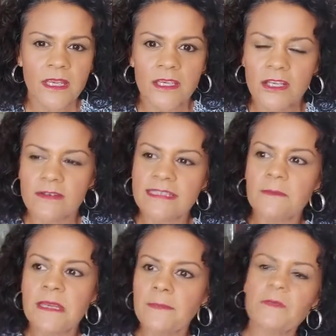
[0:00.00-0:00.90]
You know,
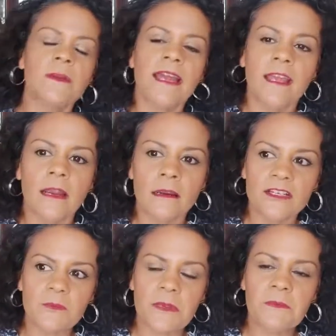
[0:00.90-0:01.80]
sometimes when I
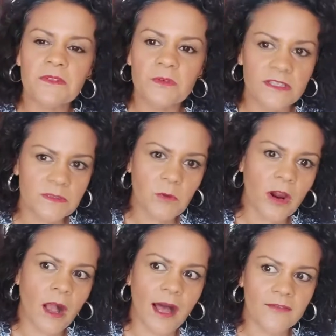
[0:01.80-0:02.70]
encourage people towards more
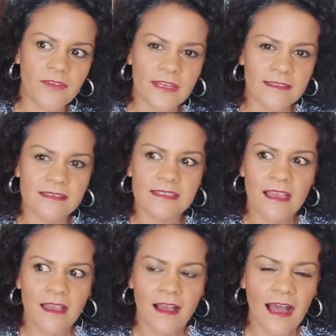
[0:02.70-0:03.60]
confidence,
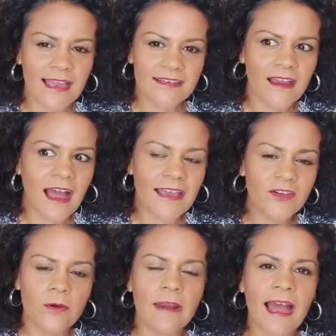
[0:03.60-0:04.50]
I
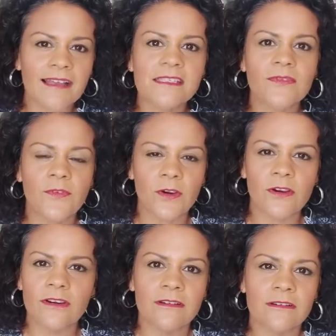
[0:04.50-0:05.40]
don't ask
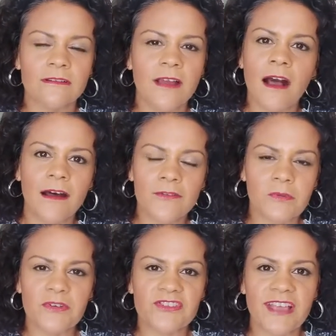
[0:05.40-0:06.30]
for
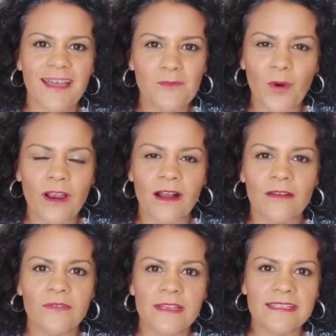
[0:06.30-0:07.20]
100% more
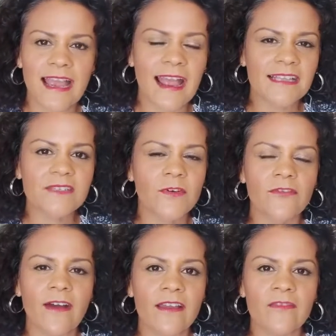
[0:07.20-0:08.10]
confidence. I ask for
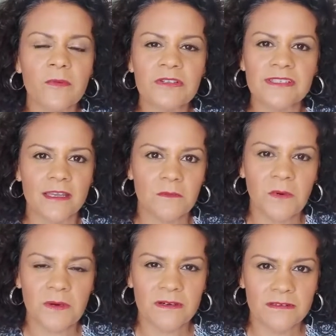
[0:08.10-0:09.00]
5%
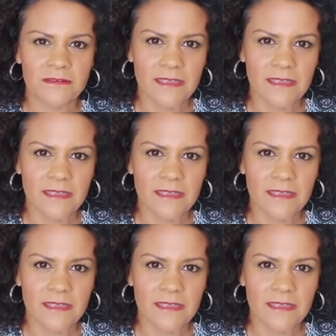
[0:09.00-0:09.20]
more.